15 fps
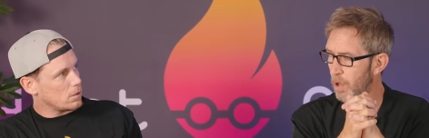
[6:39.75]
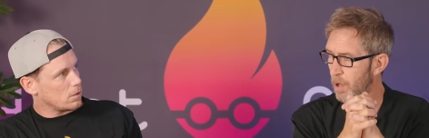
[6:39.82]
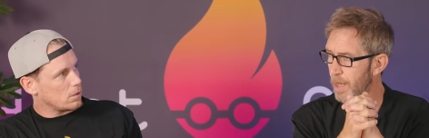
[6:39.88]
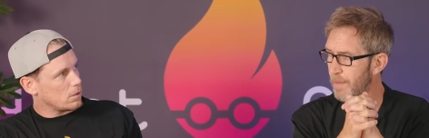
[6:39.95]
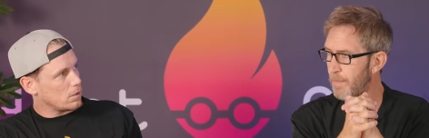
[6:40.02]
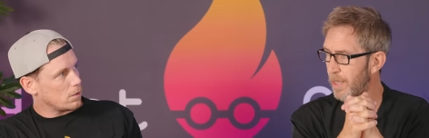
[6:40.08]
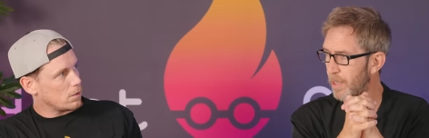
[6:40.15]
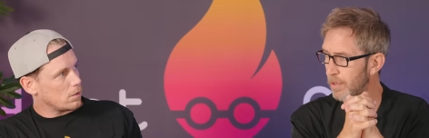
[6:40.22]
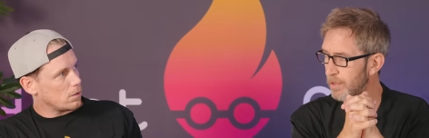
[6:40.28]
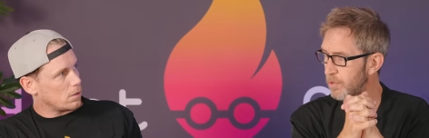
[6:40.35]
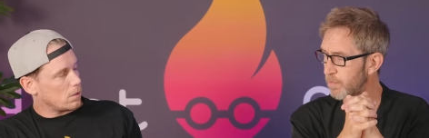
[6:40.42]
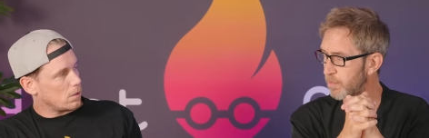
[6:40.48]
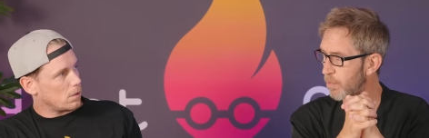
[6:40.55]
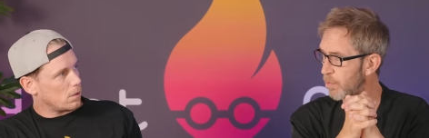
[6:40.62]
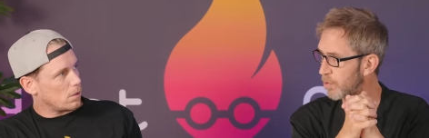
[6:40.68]
Speaker 1: Why?
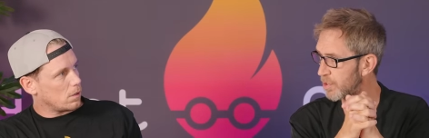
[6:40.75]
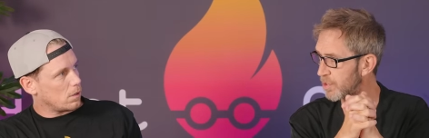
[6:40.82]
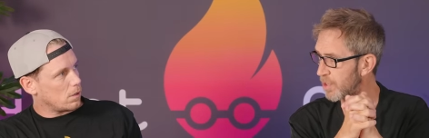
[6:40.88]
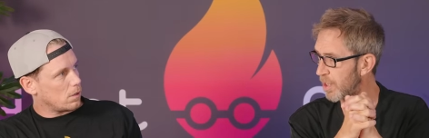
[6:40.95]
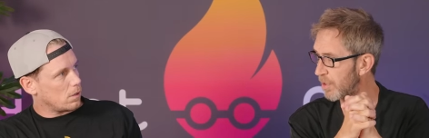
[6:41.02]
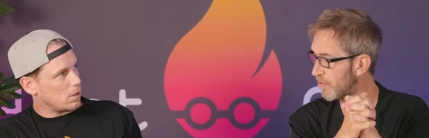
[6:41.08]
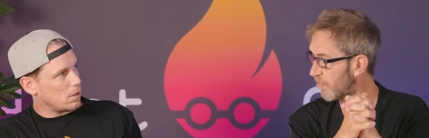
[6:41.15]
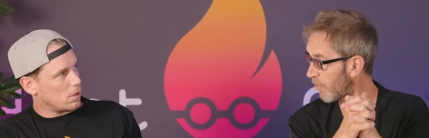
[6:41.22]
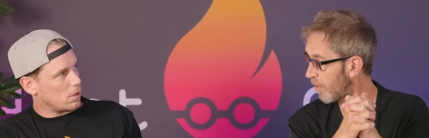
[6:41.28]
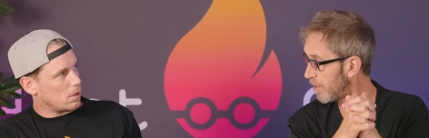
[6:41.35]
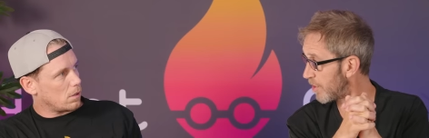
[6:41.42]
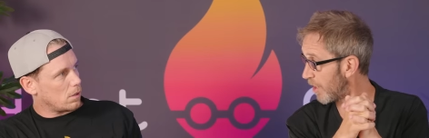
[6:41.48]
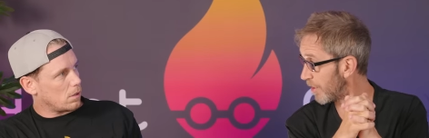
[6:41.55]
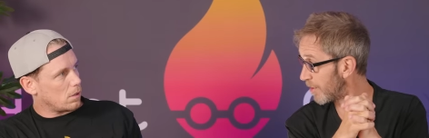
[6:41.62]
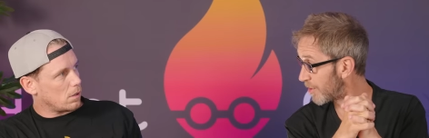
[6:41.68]
Because water starts
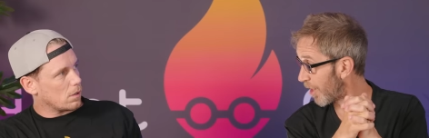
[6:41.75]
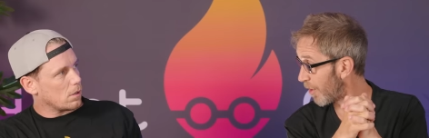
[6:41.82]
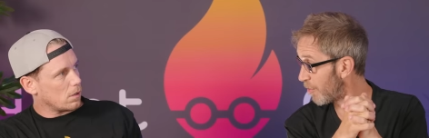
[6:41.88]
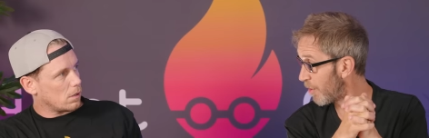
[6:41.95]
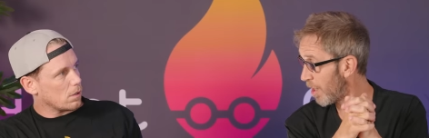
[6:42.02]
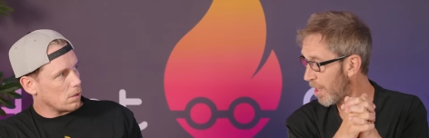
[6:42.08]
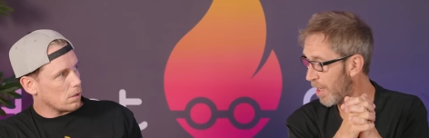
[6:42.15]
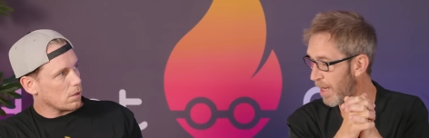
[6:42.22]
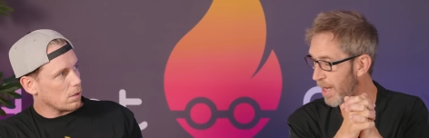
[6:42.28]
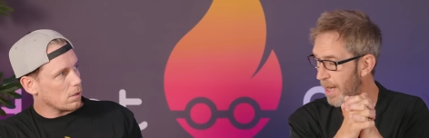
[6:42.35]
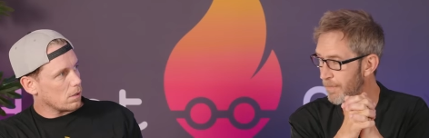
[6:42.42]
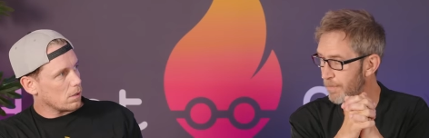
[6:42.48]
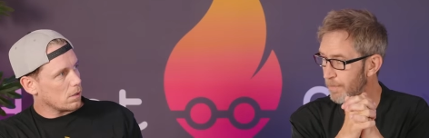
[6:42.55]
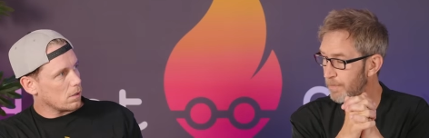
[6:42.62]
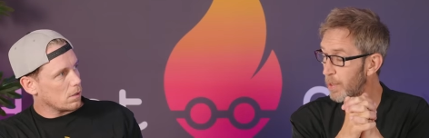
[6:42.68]
freezing. So,
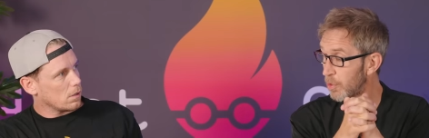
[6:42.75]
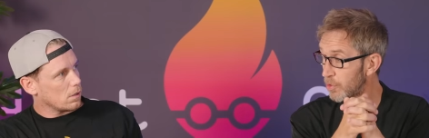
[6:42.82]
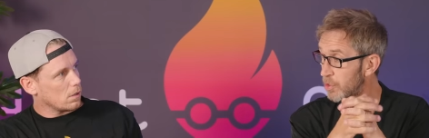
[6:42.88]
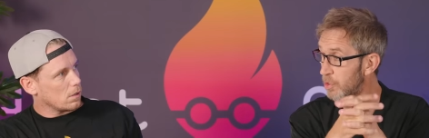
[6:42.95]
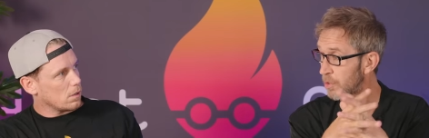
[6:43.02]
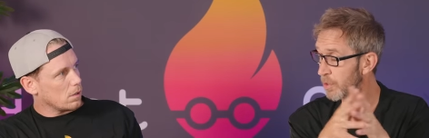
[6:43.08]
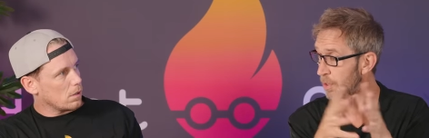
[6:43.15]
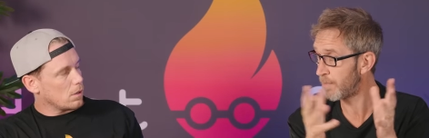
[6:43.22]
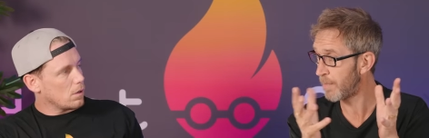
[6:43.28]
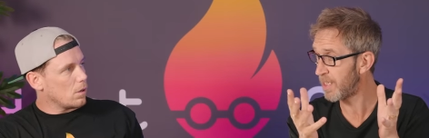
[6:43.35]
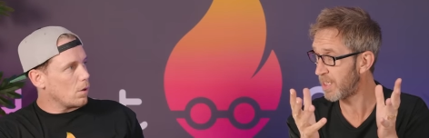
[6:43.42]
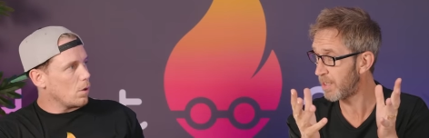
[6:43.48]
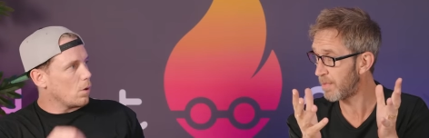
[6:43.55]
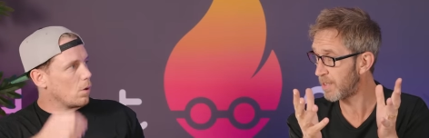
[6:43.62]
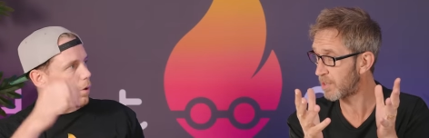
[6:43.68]
um, because the, the,
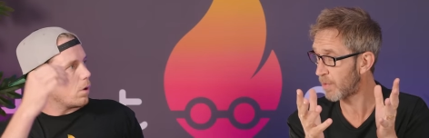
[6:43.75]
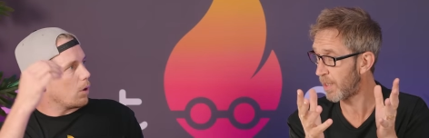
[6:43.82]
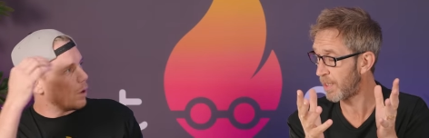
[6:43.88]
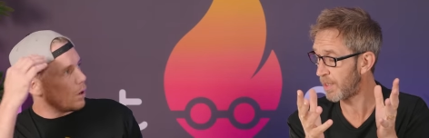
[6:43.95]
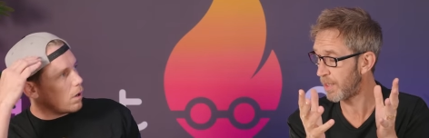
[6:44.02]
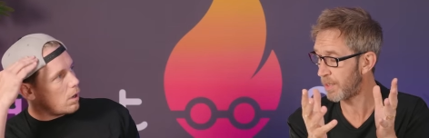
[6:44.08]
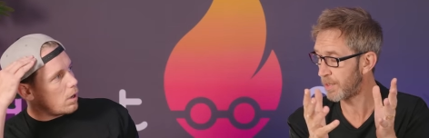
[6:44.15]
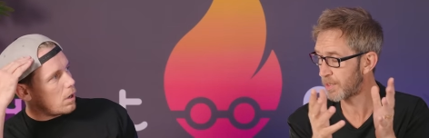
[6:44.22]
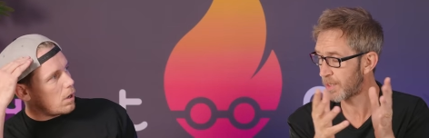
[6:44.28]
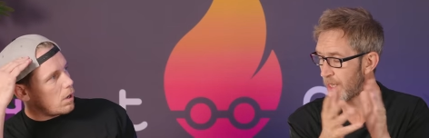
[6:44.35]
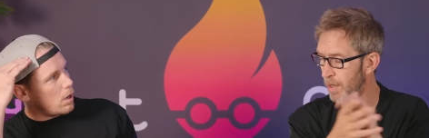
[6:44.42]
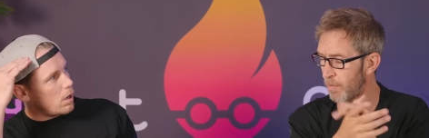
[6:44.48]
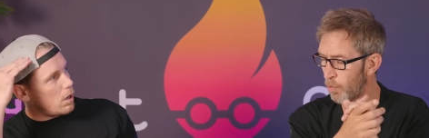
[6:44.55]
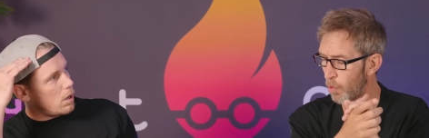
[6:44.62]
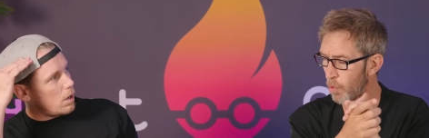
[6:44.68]
medium is is
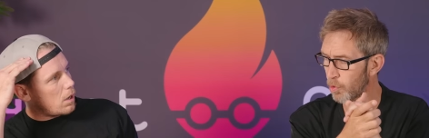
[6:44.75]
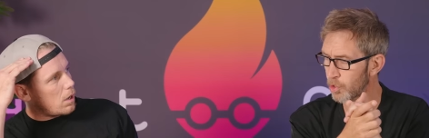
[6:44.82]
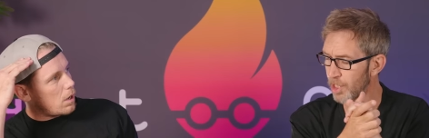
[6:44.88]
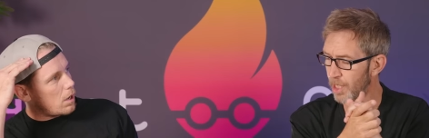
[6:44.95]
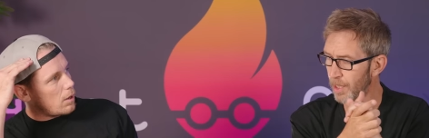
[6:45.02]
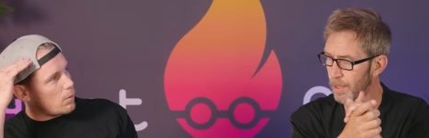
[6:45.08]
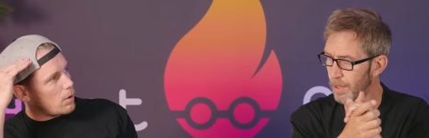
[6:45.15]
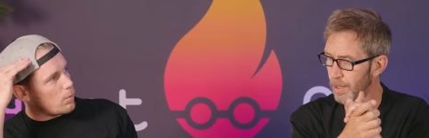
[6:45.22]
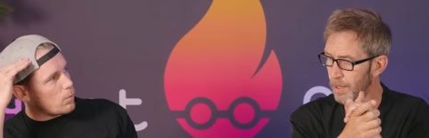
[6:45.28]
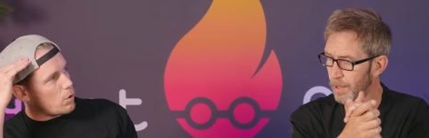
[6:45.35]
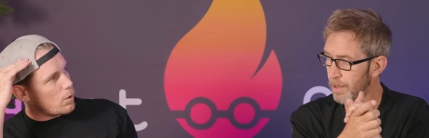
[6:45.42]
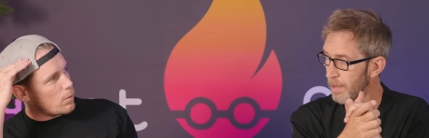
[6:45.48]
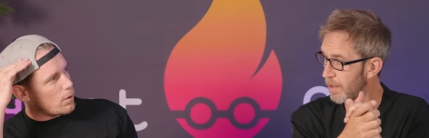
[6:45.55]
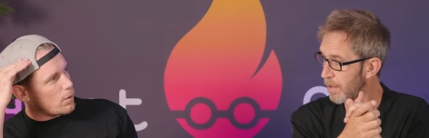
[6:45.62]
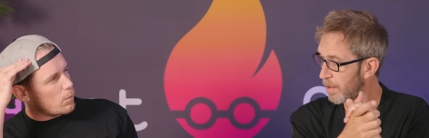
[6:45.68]
um, water. And
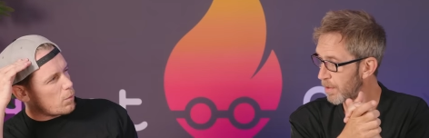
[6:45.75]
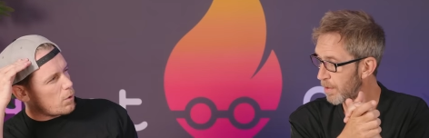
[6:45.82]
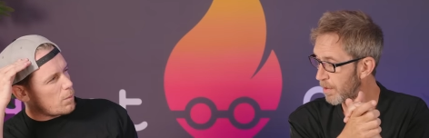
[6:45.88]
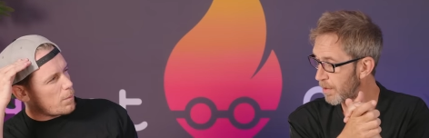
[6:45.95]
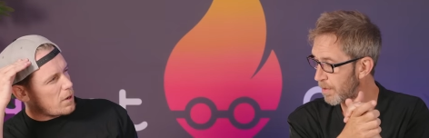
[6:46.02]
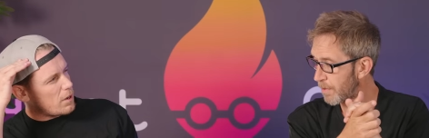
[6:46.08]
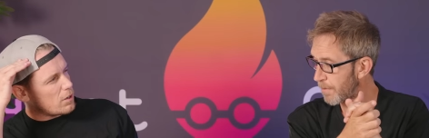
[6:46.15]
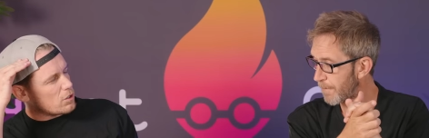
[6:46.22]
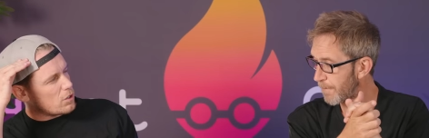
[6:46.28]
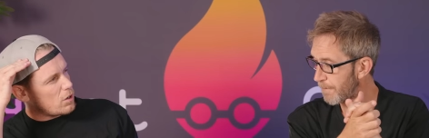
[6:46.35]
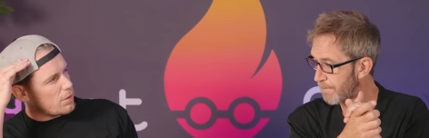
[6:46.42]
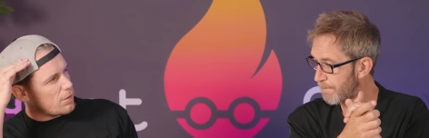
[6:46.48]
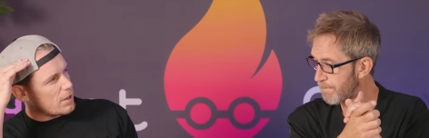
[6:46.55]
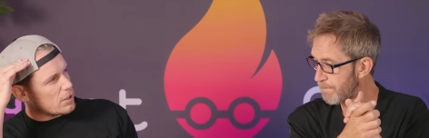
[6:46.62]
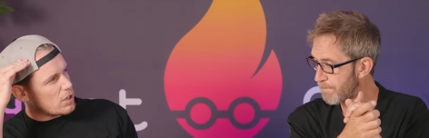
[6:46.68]
what what about, do you
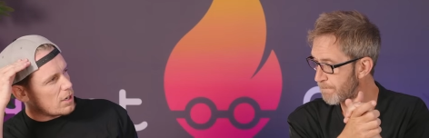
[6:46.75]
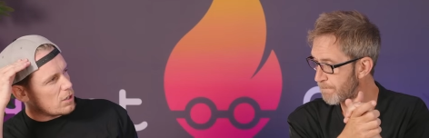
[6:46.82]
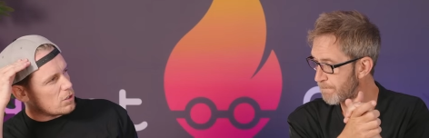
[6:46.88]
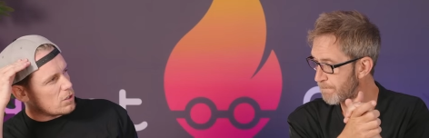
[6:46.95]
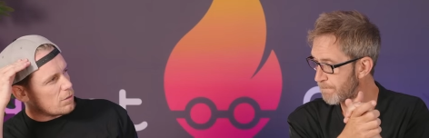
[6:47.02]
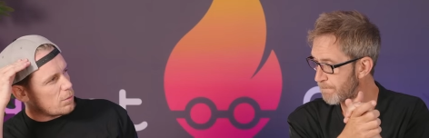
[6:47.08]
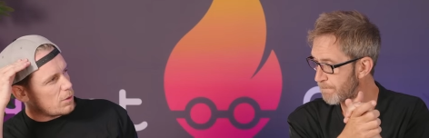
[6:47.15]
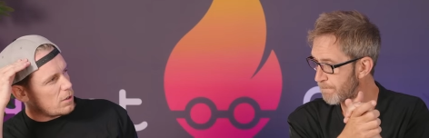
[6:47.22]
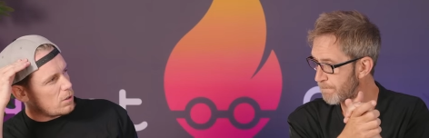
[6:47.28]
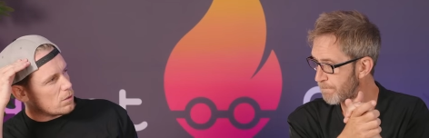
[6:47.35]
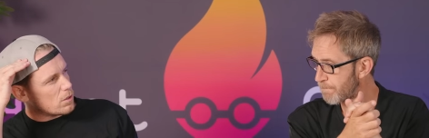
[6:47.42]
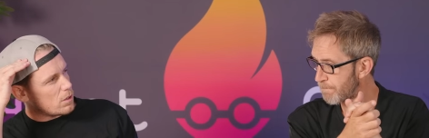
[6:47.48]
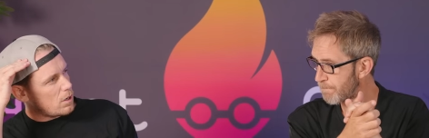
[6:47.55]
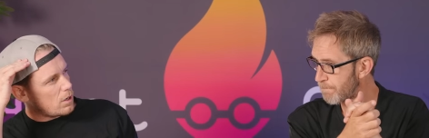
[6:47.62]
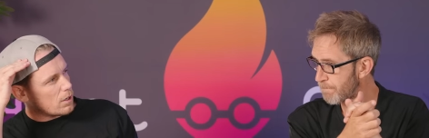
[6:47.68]
know if that changes if we
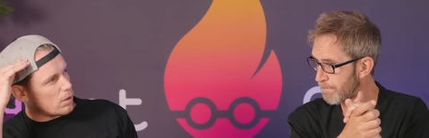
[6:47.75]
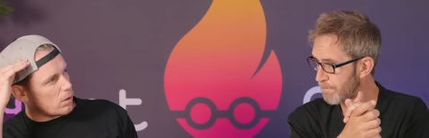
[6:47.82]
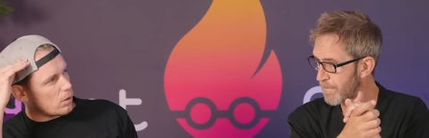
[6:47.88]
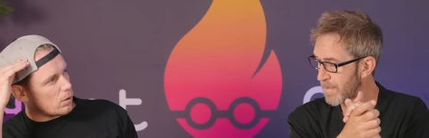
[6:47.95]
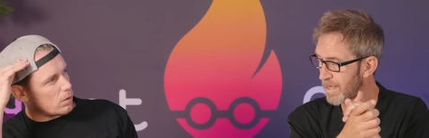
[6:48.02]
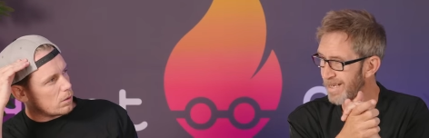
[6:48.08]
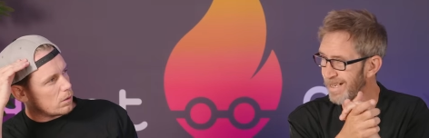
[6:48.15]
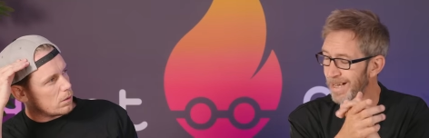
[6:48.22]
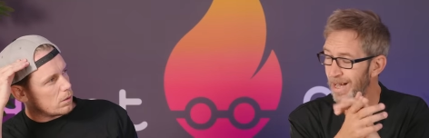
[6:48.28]
use glycol?